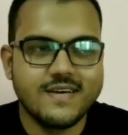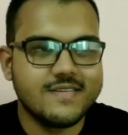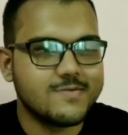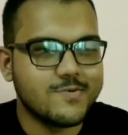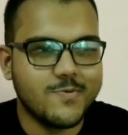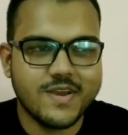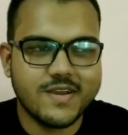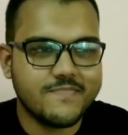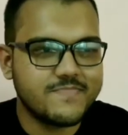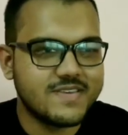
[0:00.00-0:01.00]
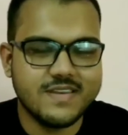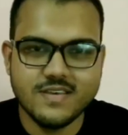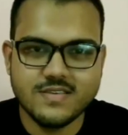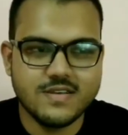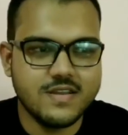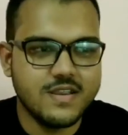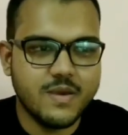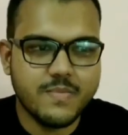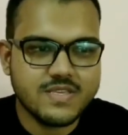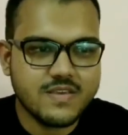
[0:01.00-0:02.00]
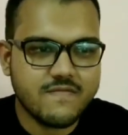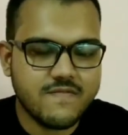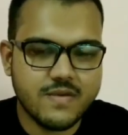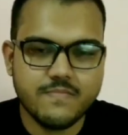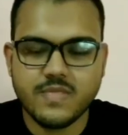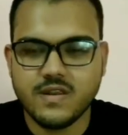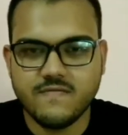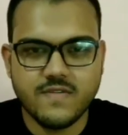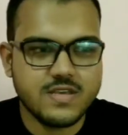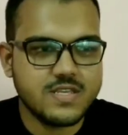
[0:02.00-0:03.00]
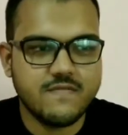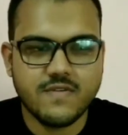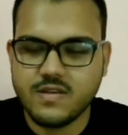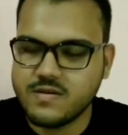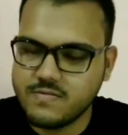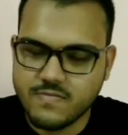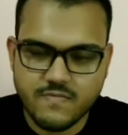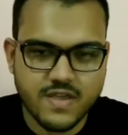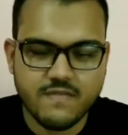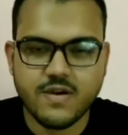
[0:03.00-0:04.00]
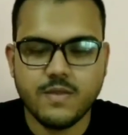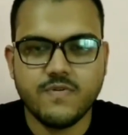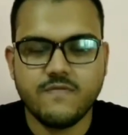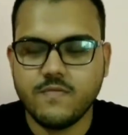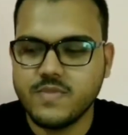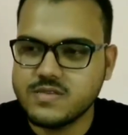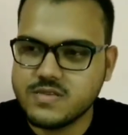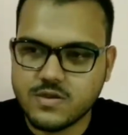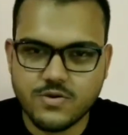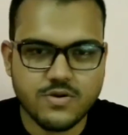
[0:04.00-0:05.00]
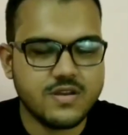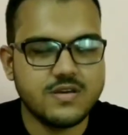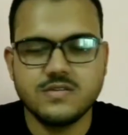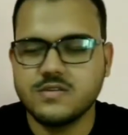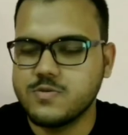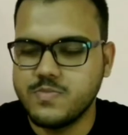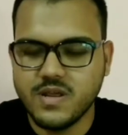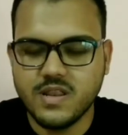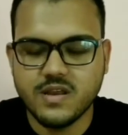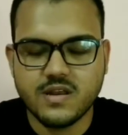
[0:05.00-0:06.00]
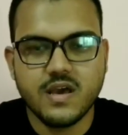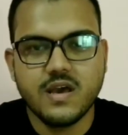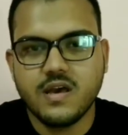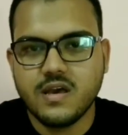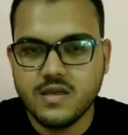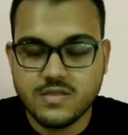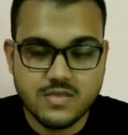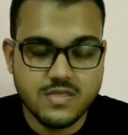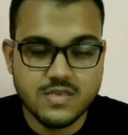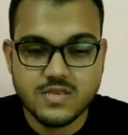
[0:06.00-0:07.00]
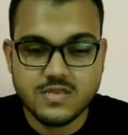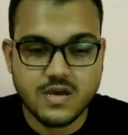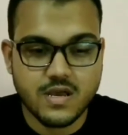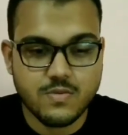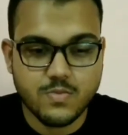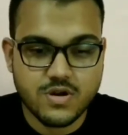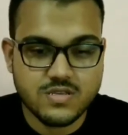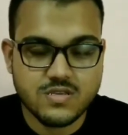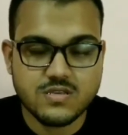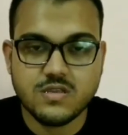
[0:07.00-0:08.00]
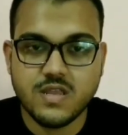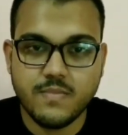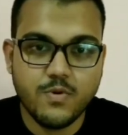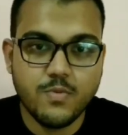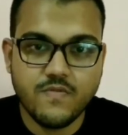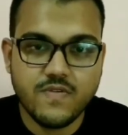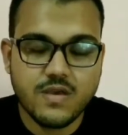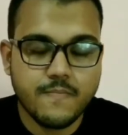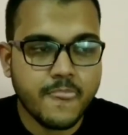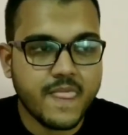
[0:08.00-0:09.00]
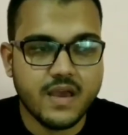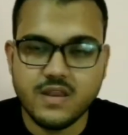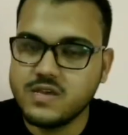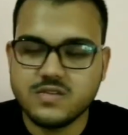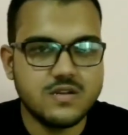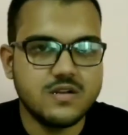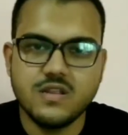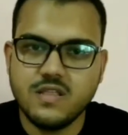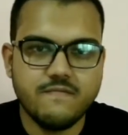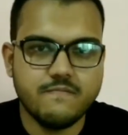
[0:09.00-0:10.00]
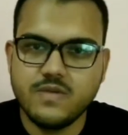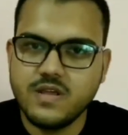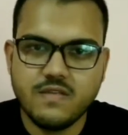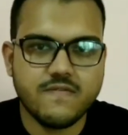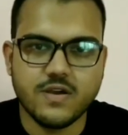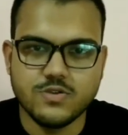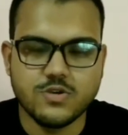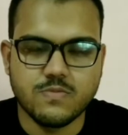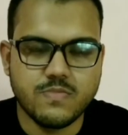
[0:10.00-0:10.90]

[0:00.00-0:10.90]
So Wake Up Sid is a really amazing film. Ranveer has given a very fine performance. Konkana is just brilliant. This is Ayan Mukherjee's debut movie and he has done a really fine job.